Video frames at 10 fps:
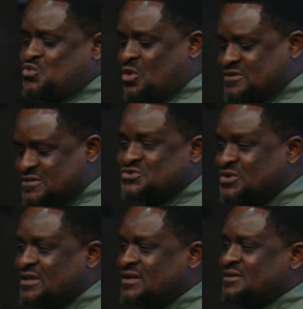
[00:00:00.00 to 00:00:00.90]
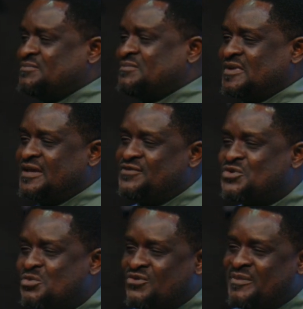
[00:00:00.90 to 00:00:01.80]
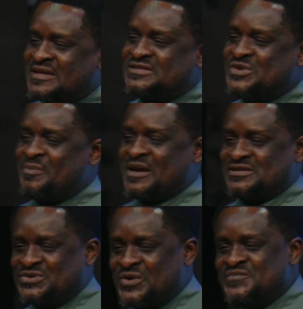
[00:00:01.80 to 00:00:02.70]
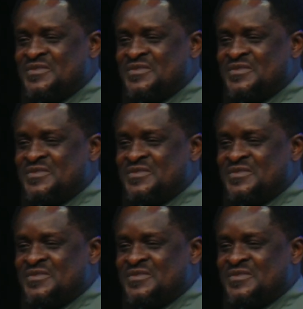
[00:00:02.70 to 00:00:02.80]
walked into the living room of my senior pastor